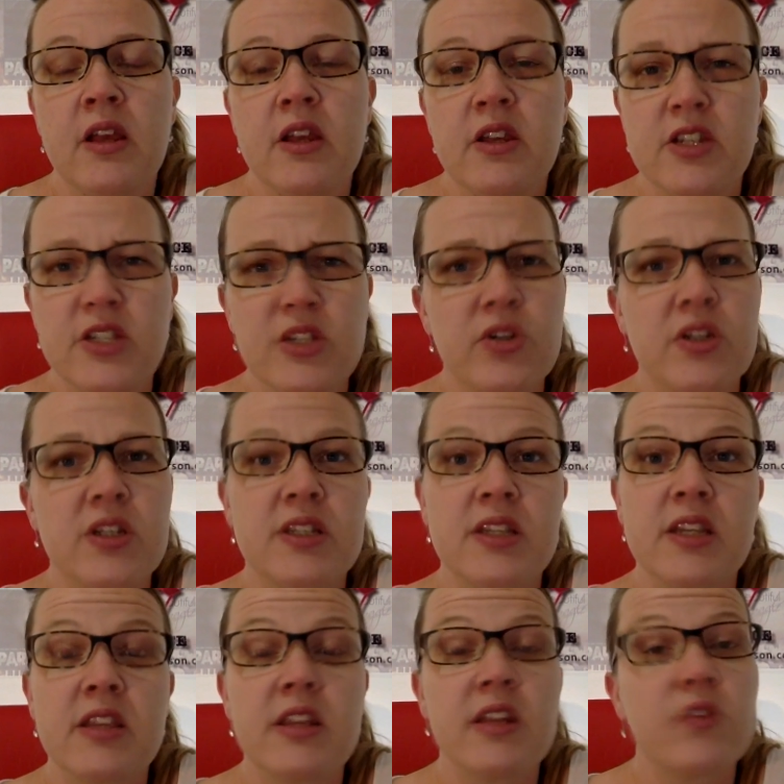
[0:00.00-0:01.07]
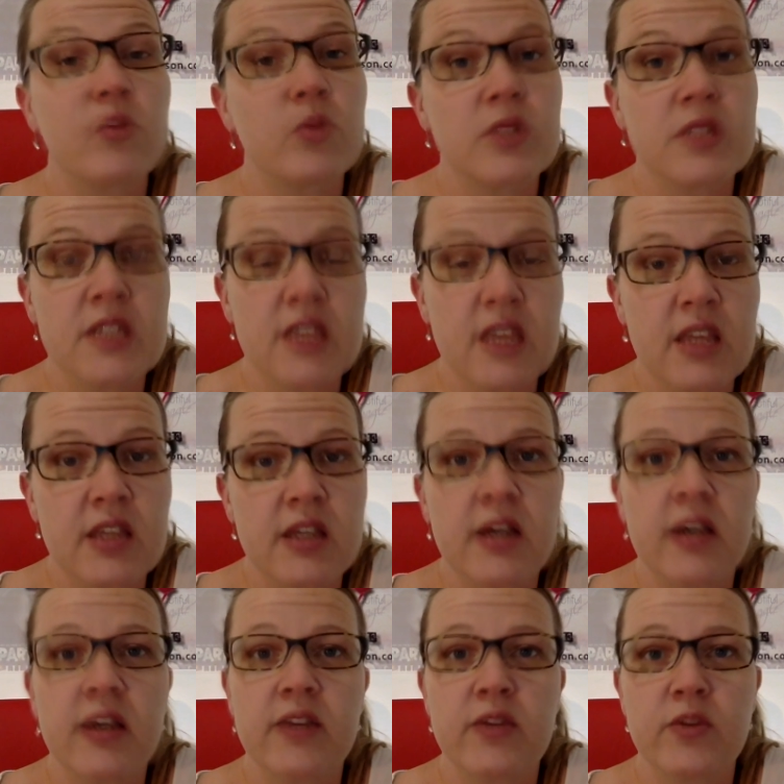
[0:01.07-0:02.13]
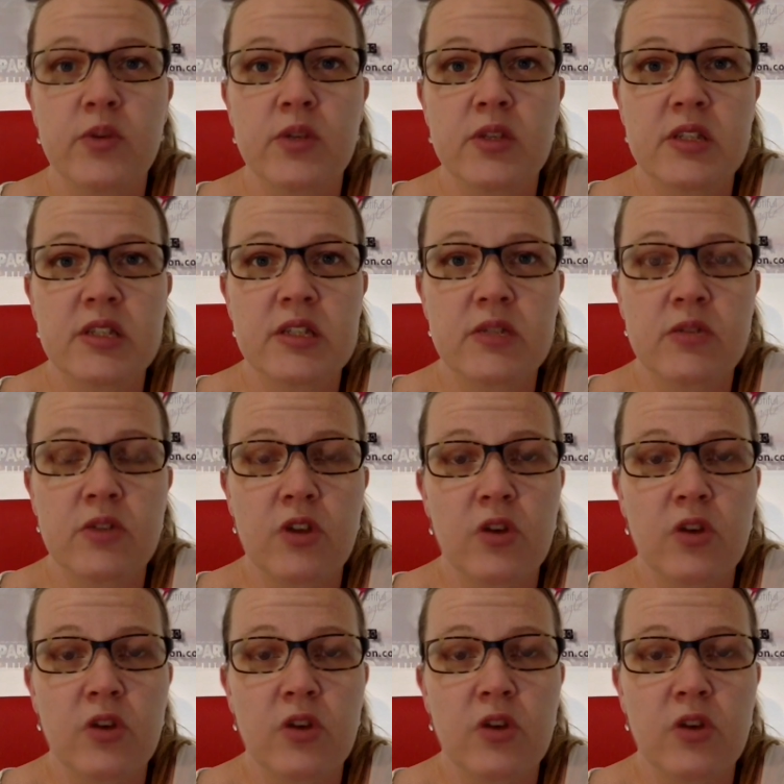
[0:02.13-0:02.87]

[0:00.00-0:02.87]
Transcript: you still get to see that everyone's together, everyone's,